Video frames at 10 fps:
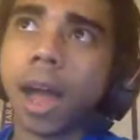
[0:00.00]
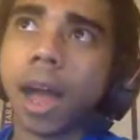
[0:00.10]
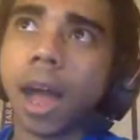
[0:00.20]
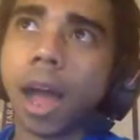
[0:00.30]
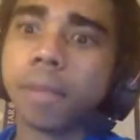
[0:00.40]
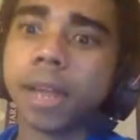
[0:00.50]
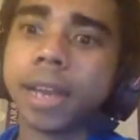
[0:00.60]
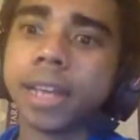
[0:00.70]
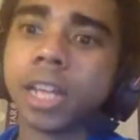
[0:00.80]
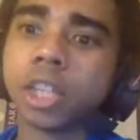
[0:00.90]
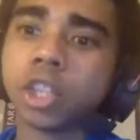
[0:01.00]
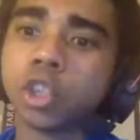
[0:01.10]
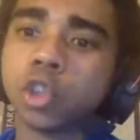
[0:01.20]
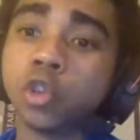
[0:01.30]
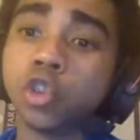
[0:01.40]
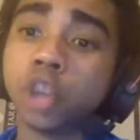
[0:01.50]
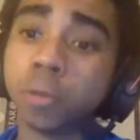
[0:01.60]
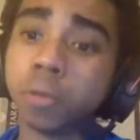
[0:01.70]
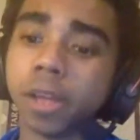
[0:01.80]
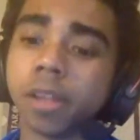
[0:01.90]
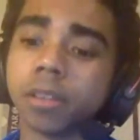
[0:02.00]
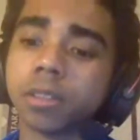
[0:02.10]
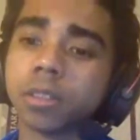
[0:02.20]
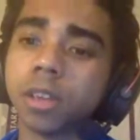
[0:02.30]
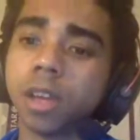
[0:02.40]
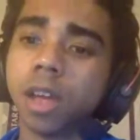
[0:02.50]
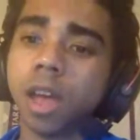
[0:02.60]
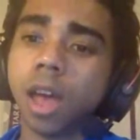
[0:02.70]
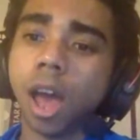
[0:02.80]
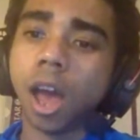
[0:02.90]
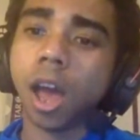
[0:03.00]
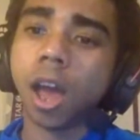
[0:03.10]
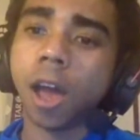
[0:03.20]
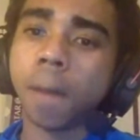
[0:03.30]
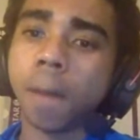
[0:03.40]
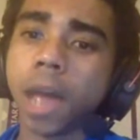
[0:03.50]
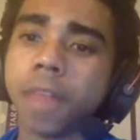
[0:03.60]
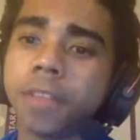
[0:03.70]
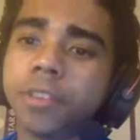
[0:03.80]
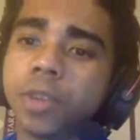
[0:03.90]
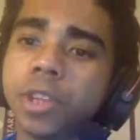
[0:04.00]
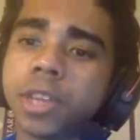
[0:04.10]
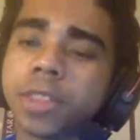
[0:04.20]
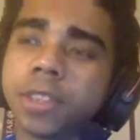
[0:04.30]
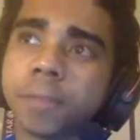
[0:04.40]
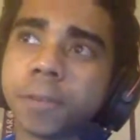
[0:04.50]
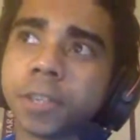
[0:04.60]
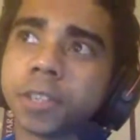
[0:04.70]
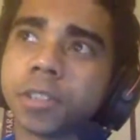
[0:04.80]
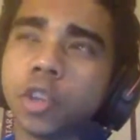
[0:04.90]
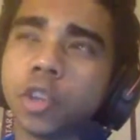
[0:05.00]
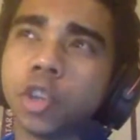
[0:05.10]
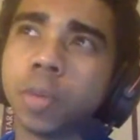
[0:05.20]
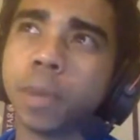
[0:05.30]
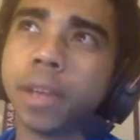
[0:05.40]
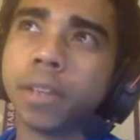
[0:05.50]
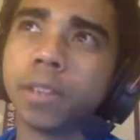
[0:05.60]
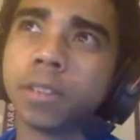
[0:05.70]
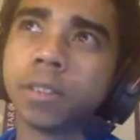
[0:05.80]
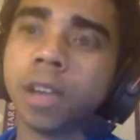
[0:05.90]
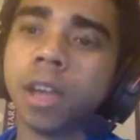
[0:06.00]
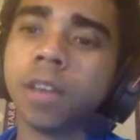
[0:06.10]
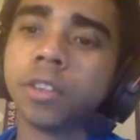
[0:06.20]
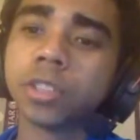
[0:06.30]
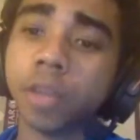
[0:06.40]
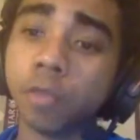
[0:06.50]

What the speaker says: I played against 2 German players. And this is where you get the difference. The German players, just like